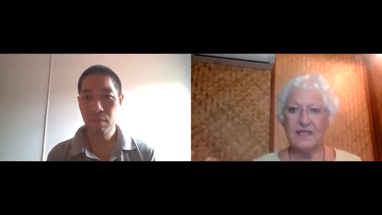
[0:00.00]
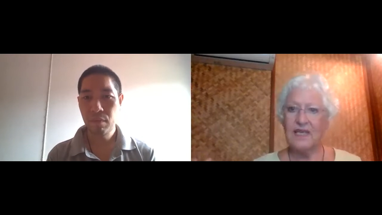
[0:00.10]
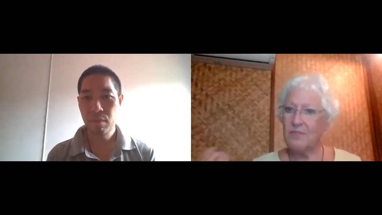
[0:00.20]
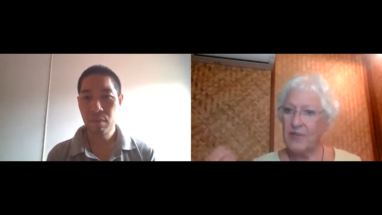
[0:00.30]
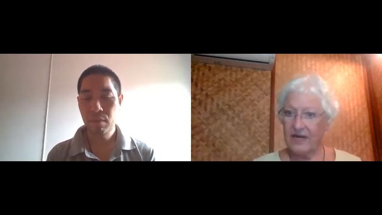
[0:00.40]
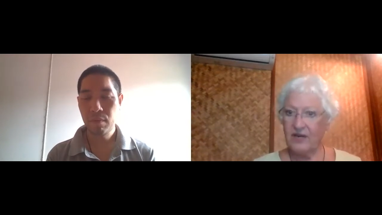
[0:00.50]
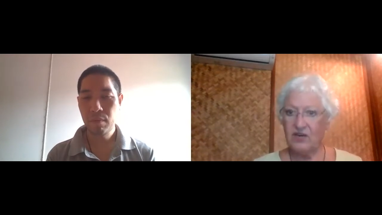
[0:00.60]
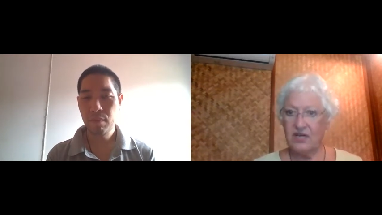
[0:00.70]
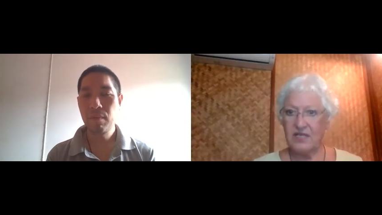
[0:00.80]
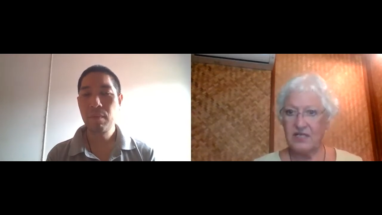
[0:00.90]
Speaker 1: in my
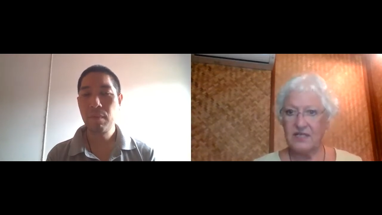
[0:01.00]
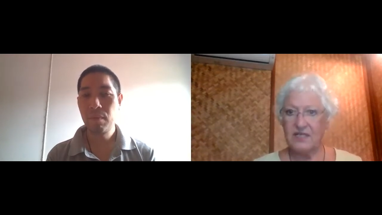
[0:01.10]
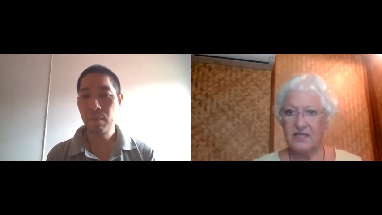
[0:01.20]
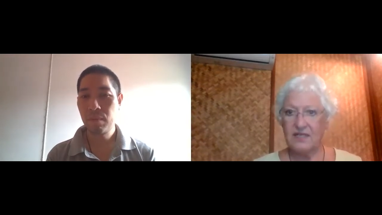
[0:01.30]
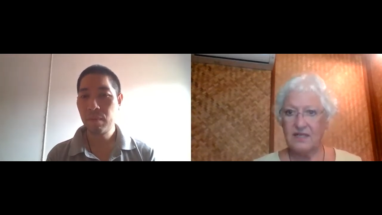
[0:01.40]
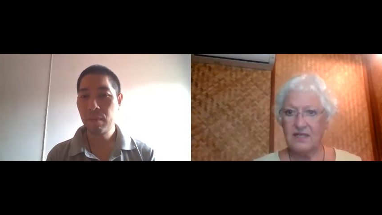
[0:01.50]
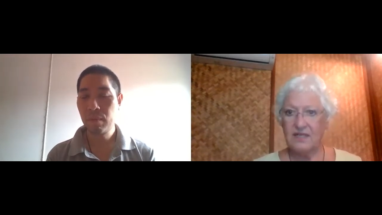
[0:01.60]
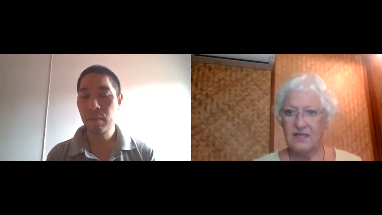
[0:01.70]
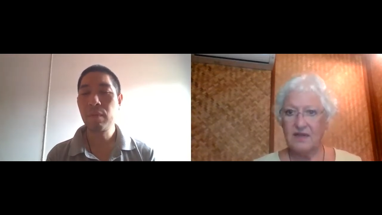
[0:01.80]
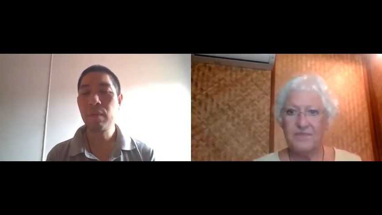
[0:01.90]
heart,
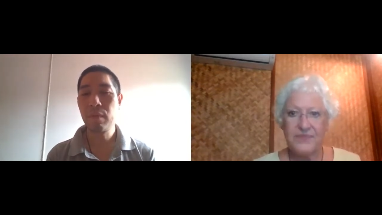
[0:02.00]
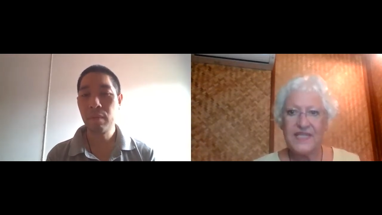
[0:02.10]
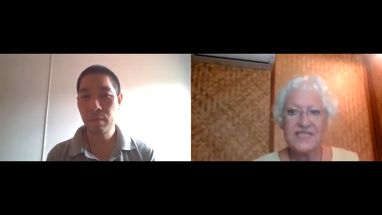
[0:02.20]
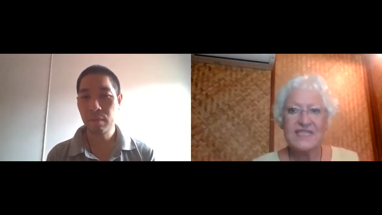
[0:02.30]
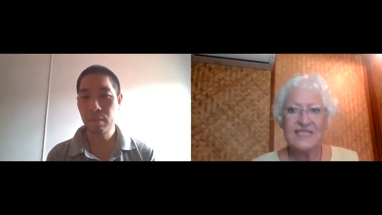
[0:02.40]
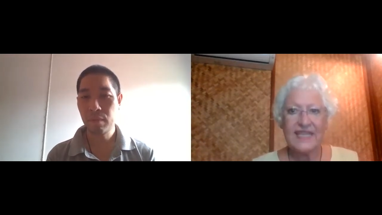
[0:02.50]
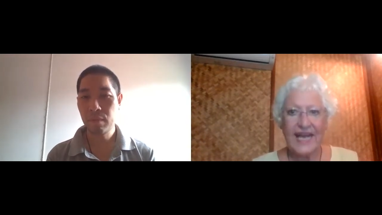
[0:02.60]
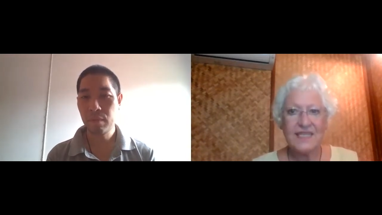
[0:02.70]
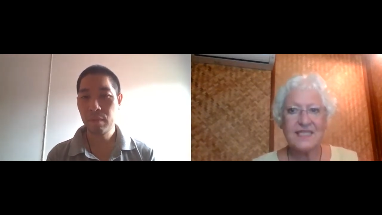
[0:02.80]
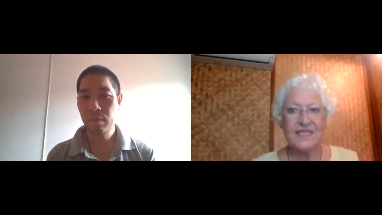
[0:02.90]
mm-hmm. this is
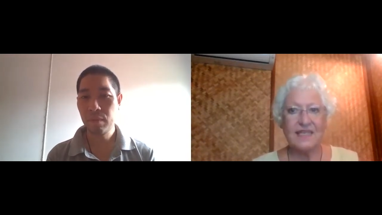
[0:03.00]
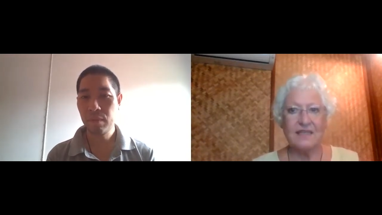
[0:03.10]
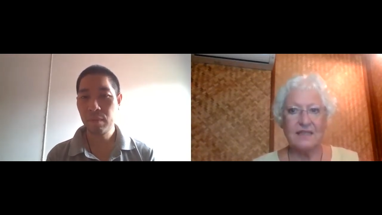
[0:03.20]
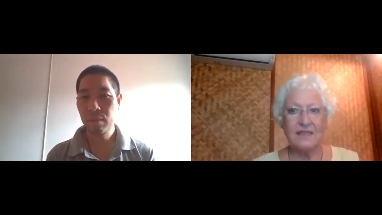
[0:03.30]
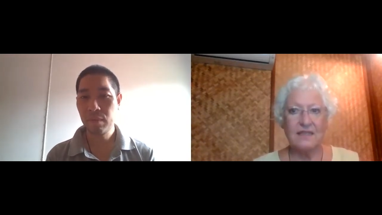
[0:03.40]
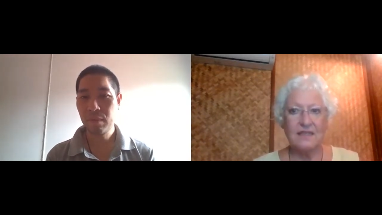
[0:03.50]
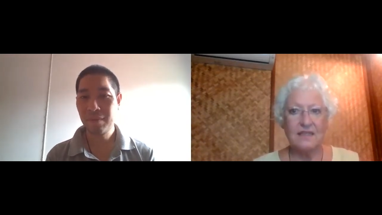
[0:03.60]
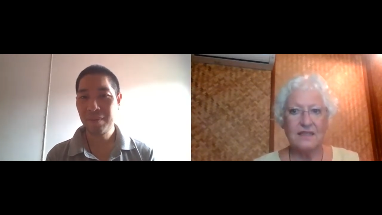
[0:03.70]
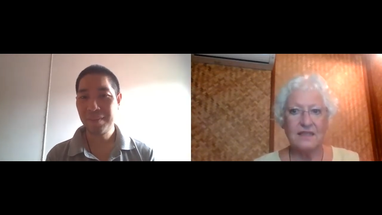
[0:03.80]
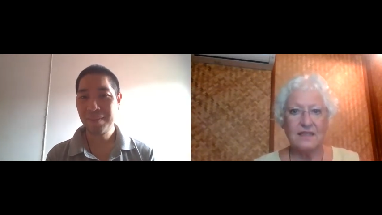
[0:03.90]
lasting.
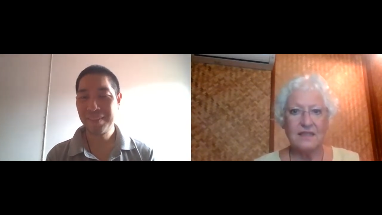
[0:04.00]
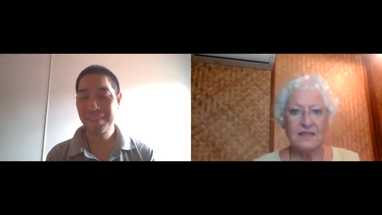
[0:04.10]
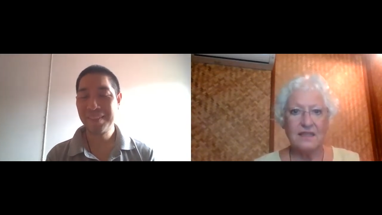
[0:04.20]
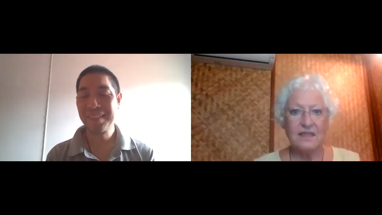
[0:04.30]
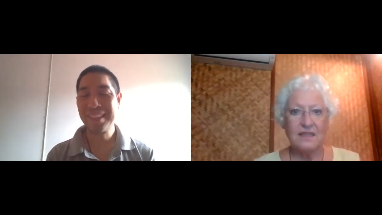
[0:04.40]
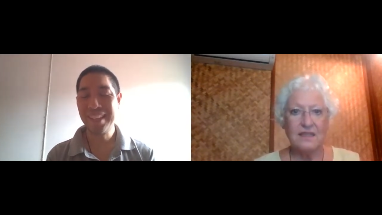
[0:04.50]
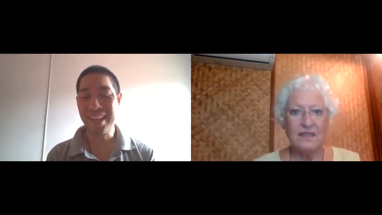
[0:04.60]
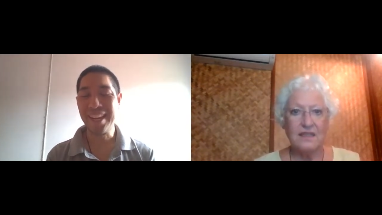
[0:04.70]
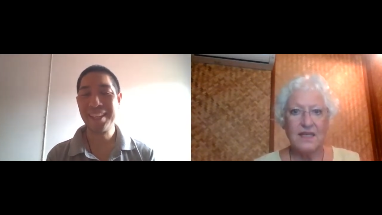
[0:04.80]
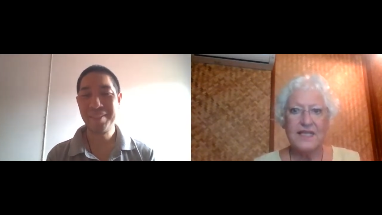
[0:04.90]

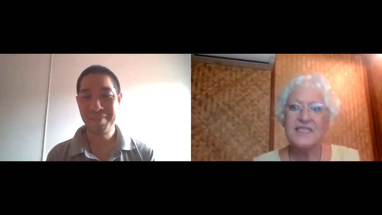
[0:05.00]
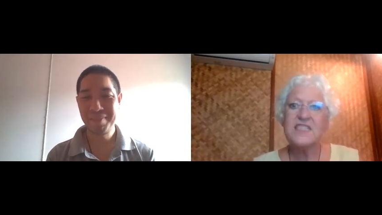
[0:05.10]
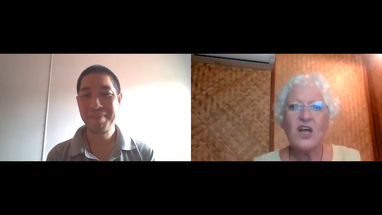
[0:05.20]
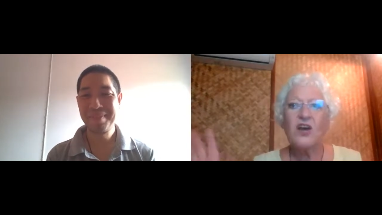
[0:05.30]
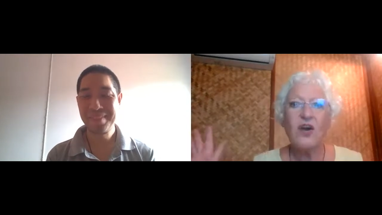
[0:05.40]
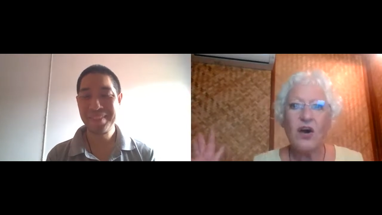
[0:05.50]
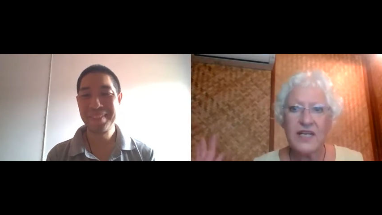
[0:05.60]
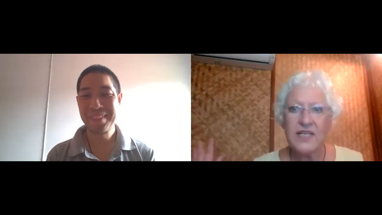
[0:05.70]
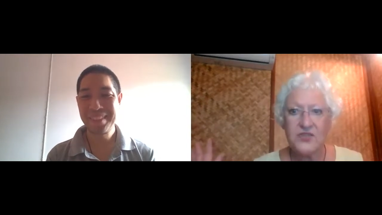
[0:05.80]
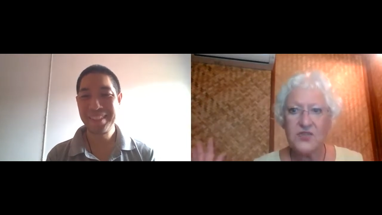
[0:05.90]
Yeah. This is not
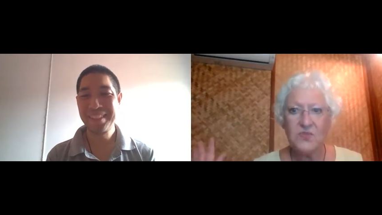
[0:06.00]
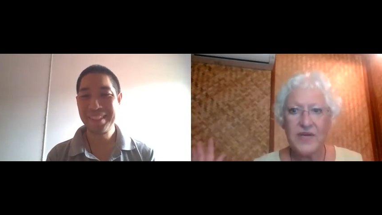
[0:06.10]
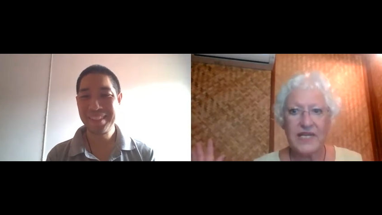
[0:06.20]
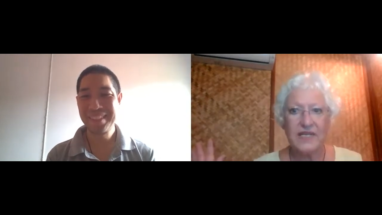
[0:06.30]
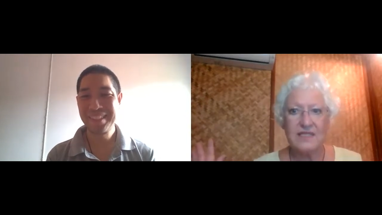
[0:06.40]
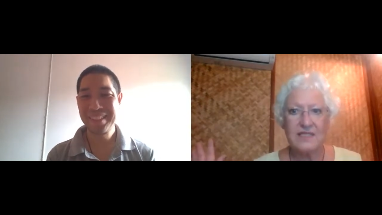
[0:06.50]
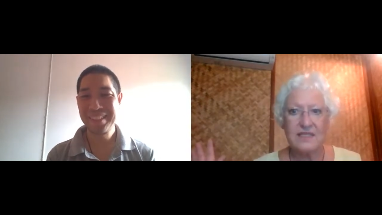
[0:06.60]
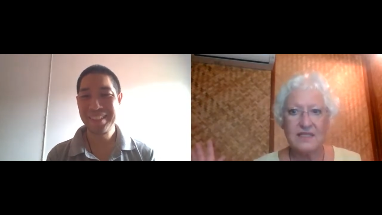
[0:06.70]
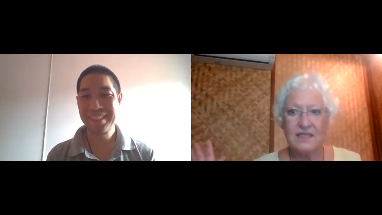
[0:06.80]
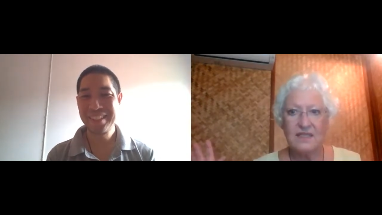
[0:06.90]
gone in two
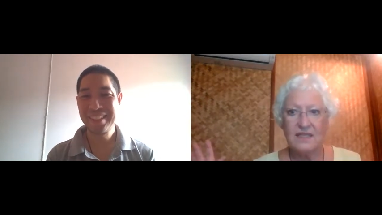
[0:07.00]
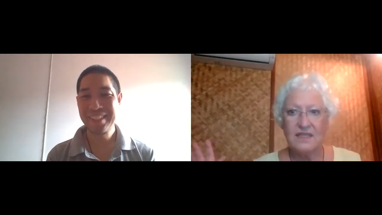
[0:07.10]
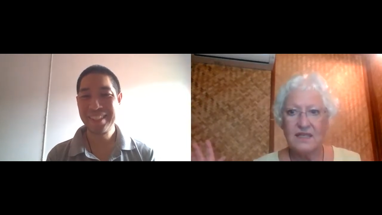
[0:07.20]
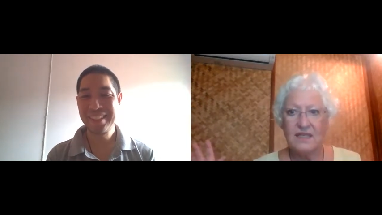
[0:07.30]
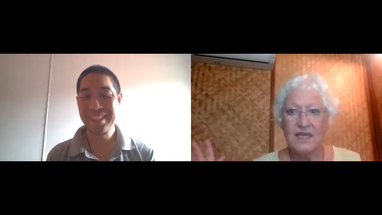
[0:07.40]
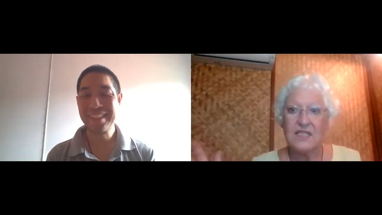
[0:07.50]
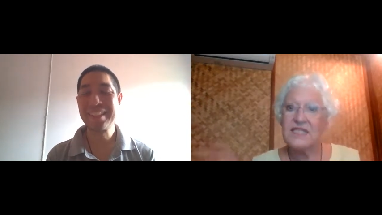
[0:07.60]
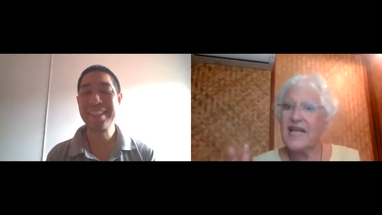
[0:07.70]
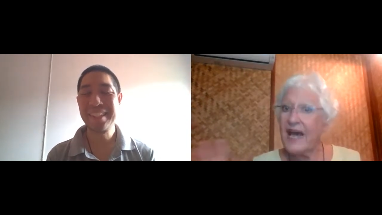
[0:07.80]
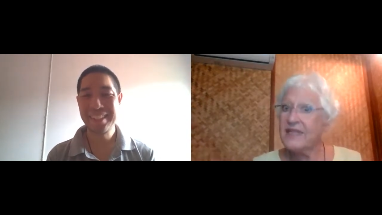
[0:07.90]
weeks. Mm-hmm. So
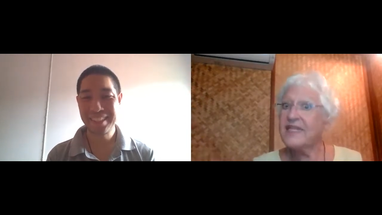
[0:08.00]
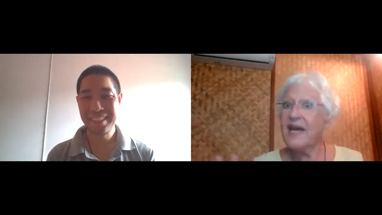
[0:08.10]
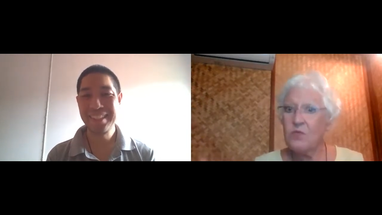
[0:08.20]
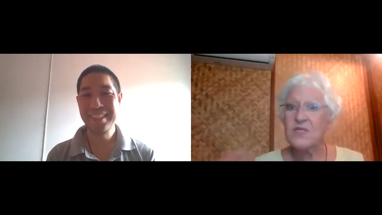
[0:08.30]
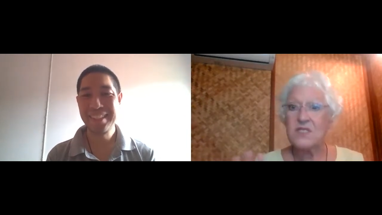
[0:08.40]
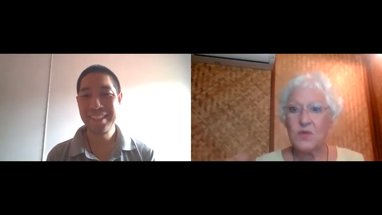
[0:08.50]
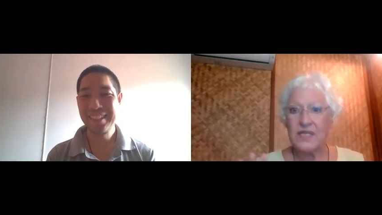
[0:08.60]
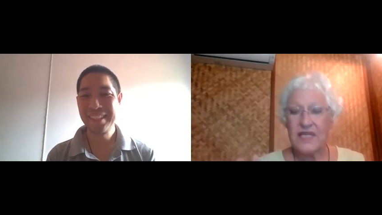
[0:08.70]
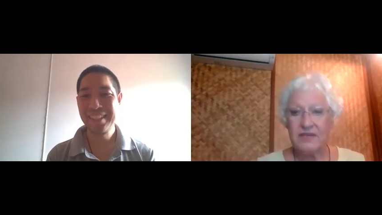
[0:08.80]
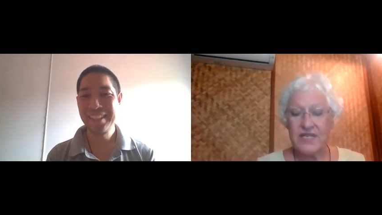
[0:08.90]
that that was
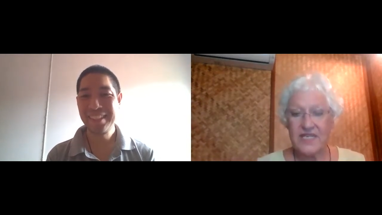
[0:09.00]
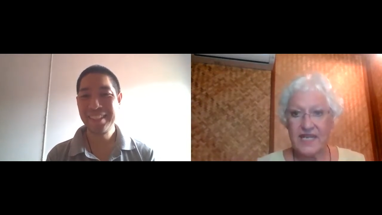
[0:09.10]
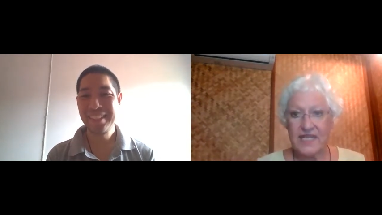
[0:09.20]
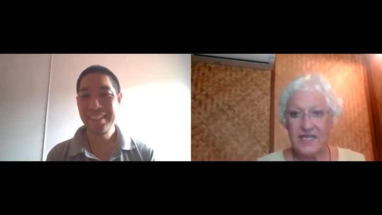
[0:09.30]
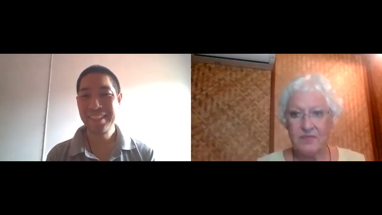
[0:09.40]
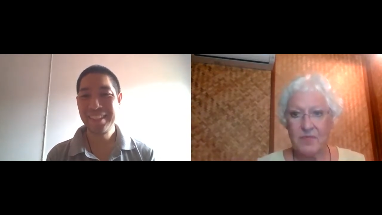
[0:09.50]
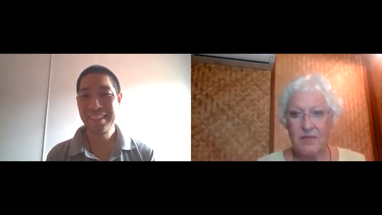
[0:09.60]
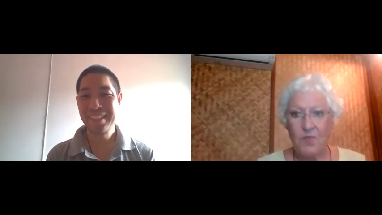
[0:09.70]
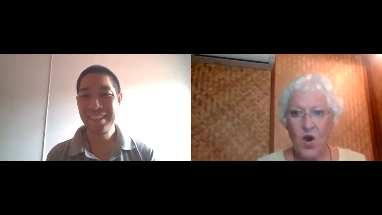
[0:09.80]
what irritated me